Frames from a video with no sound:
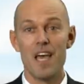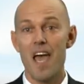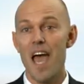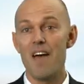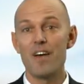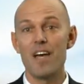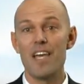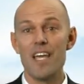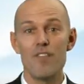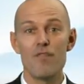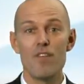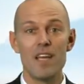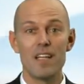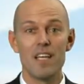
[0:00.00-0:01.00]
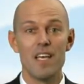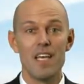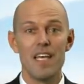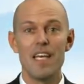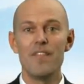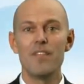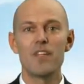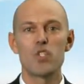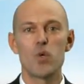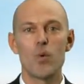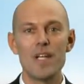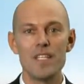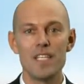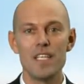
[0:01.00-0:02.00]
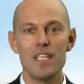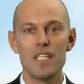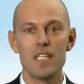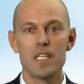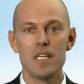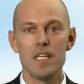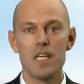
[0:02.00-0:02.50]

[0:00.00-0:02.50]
have a hit rate in the 20s,